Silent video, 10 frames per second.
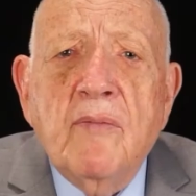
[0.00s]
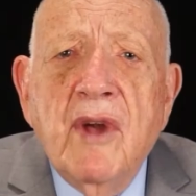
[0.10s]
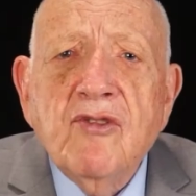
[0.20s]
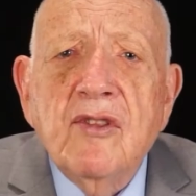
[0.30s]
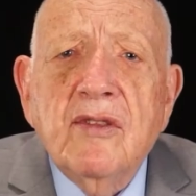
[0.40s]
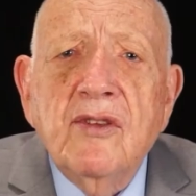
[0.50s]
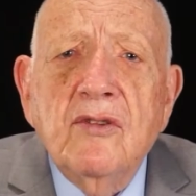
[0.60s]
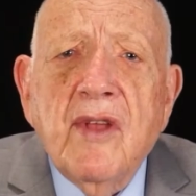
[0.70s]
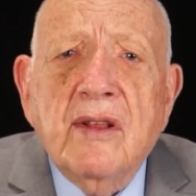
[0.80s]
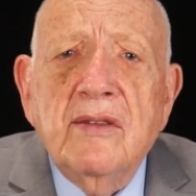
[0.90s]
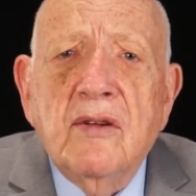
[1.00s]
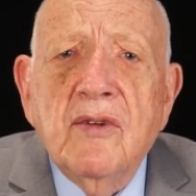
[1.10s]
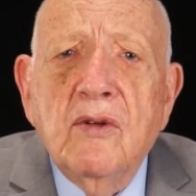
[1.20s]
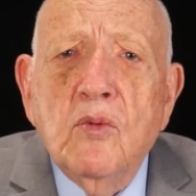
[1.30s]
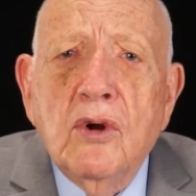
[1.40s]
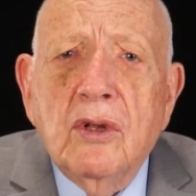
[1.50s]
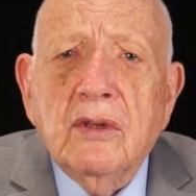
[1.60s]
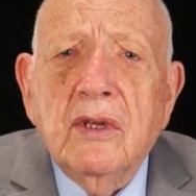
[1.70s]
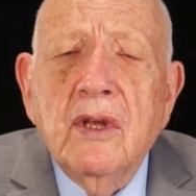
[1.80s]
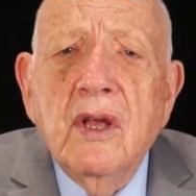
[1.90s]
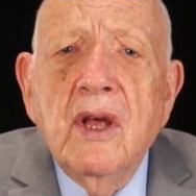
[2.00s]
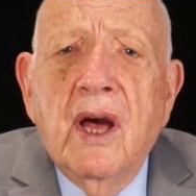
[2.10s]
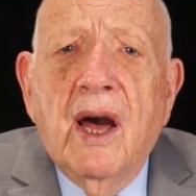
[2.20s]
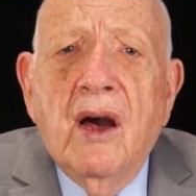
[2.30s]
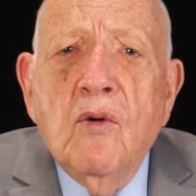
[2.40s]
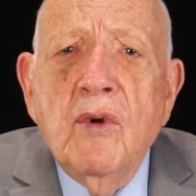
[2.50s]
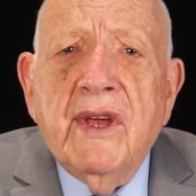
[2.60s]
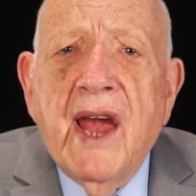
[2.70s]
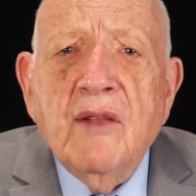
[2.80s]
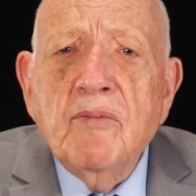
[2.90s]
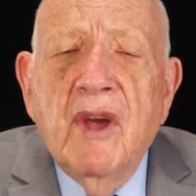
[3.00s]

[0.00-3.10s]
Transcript: mentioned to you that in the real world, we can't